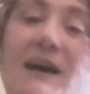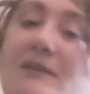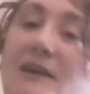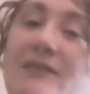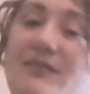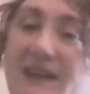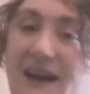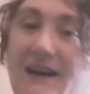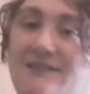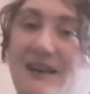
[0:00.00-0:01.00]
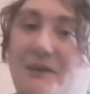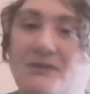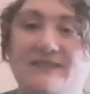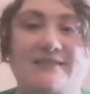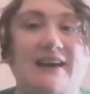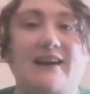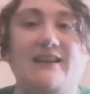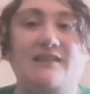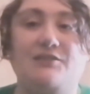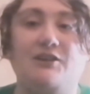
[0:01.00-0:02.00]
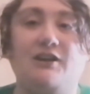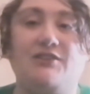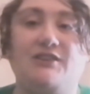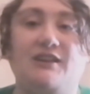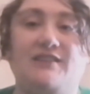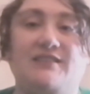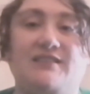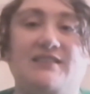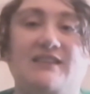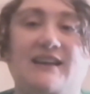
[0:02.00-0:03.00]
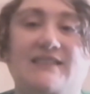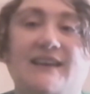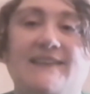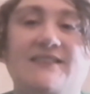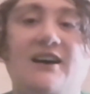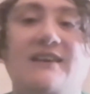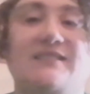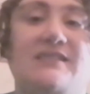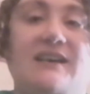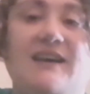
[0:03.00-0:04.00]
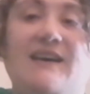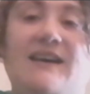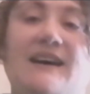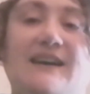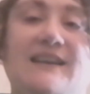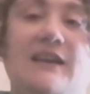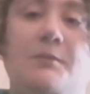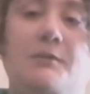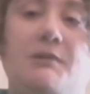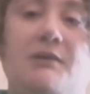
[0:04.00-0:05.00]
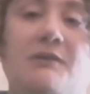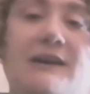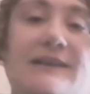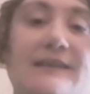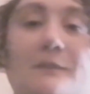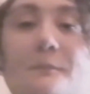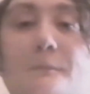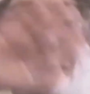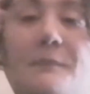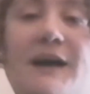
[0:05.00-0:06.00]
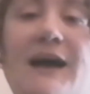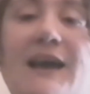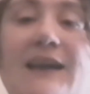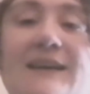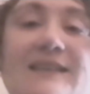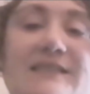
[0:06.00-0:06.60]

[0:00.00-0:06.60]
anyway, for now, I'm going to say love you lots and lots, like jelly tots, and I'm keeping a good beard. Bye.